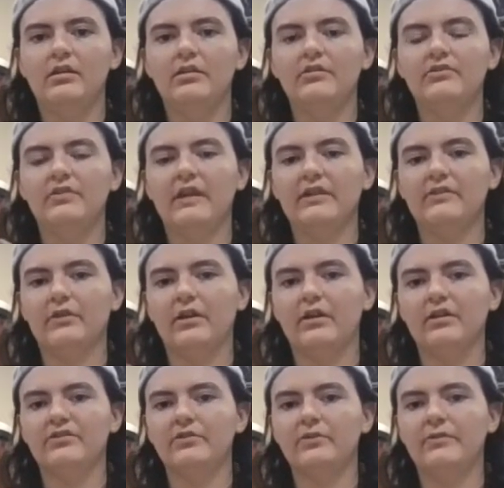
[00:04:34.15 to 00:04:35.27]
So that's
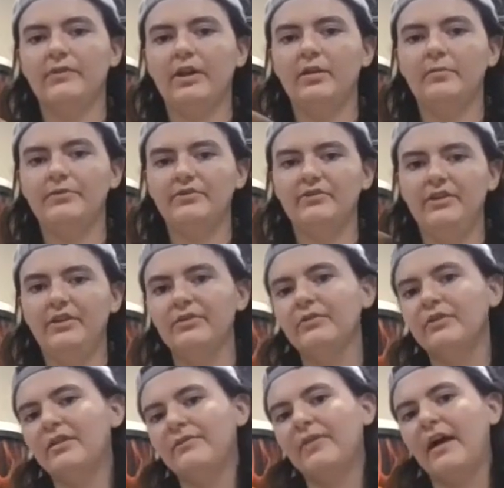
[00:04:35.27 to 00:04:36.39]
also available to you
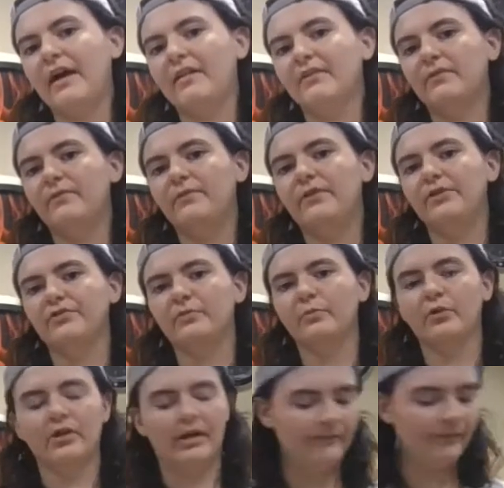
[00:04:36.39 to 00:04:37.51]
if that feels more
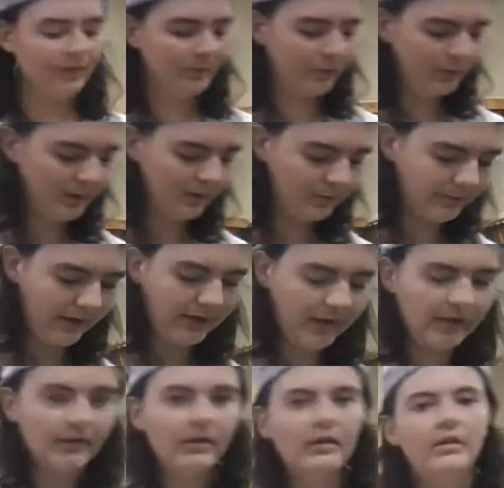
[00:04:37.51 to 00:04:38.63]
comfortable when you play it.
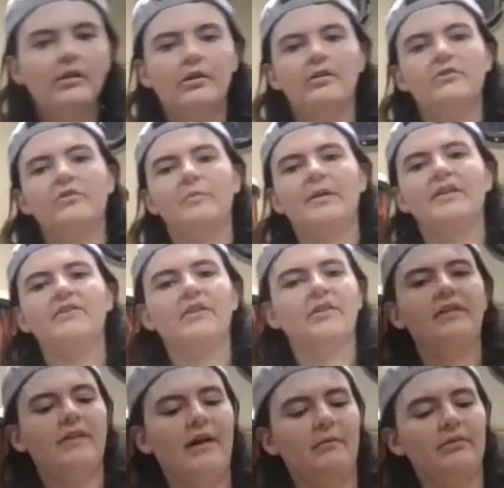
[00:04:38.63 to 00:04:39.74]
So basically
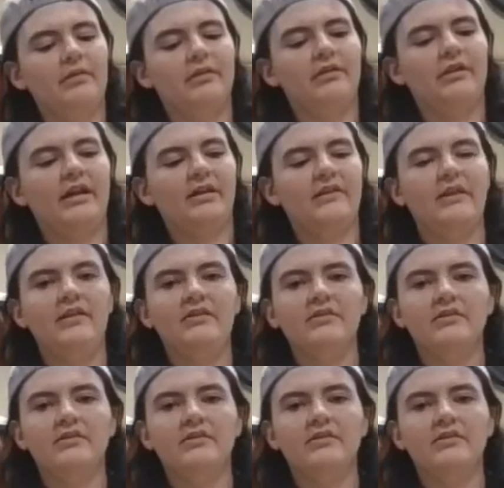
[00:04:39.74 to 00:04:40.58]
that would look like this.